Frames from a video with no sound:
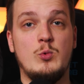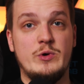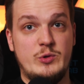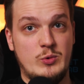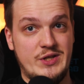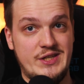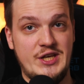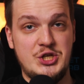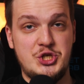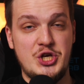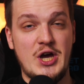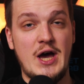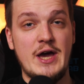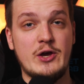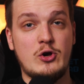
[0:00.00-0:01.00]
with what
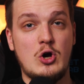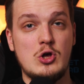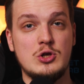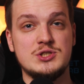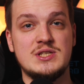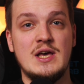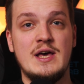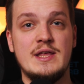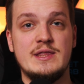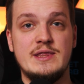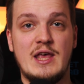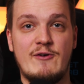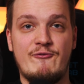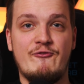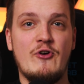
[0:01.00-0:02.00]
DJI calls
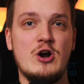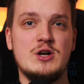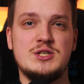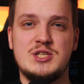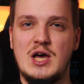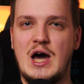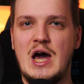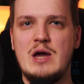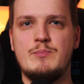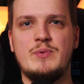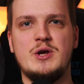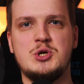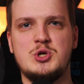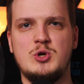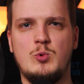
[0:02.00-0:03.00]
the first
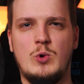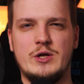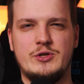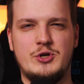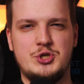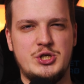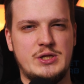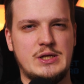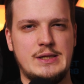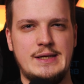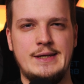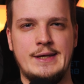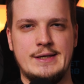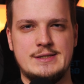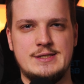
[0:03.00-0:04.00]
high-pressure water jet
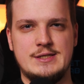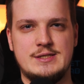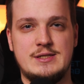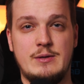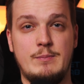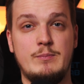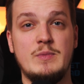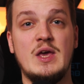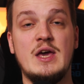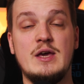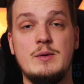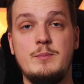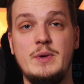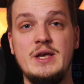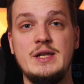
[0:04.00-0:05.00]
cleaning system.
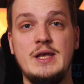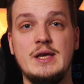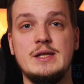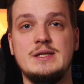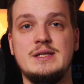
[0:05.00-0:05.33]
Meaning